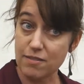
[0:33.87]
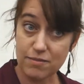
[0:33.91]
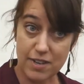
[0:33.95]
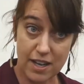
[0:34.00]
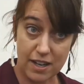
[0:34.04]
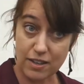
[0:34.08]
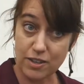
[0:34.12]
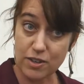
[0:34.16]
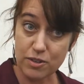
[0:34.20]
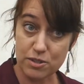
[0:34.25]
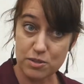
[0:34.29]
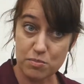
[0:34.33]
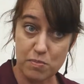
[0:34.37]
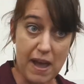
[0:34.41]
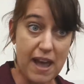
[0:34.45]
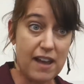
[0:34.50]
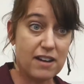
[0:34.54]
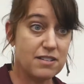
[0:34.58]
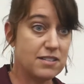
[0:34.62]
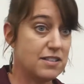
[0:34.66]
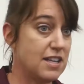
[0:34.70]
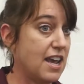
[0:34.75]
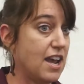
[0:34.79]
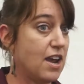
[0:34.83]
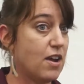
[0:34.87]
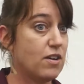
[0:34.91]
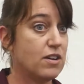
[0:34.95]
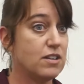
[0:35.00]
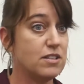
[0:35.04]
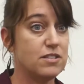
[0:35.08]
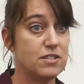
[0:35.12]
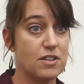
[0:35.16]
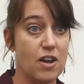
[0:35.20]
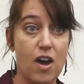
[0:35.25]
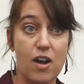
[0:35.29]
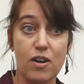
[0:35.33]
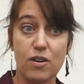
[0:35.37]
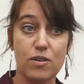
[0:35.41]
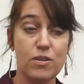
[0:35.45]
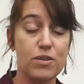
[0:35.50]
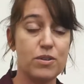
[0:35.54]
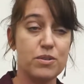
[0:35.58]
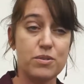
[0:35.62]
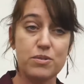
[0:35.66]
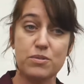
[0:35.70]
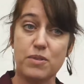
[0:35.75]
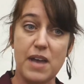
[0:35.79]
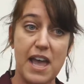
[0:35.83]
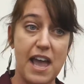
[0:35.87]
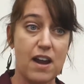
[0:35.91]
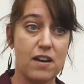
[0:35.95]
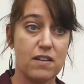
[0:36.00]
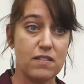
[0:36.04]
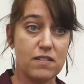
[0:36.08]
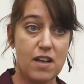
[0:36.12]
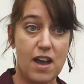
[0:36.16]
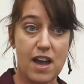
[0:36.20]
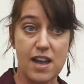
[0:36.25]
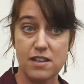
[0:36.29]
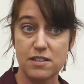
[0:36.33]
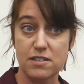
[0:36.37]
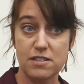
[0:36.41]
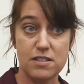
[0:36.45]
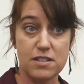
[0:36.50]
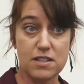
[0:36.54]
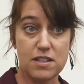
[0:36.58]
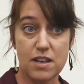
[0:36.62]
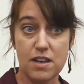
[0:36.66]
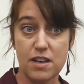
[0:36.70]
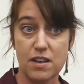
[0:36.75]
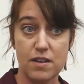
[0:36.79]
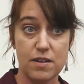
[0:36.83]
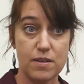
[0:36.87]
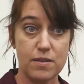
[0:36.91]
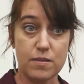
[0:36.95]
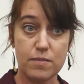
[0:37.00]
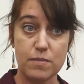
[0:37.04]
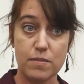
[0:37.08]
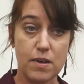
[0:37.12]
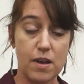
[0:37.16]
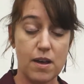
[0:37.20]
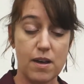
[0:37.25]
It goes back to Aristotle, who analyzed the